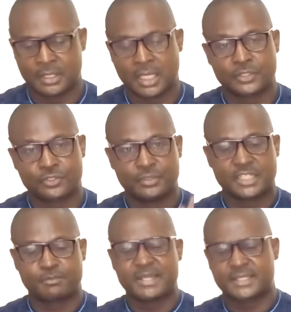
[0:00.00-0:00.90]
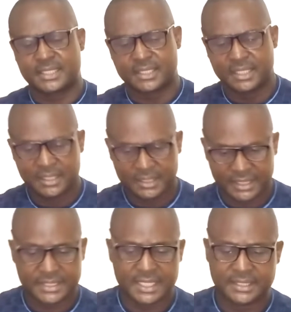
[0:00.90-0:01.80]
uh, today's message
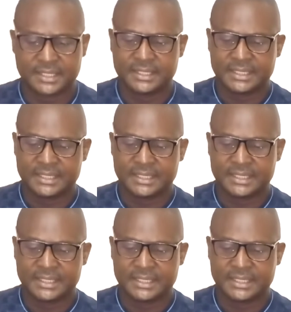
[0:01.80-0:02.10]
is that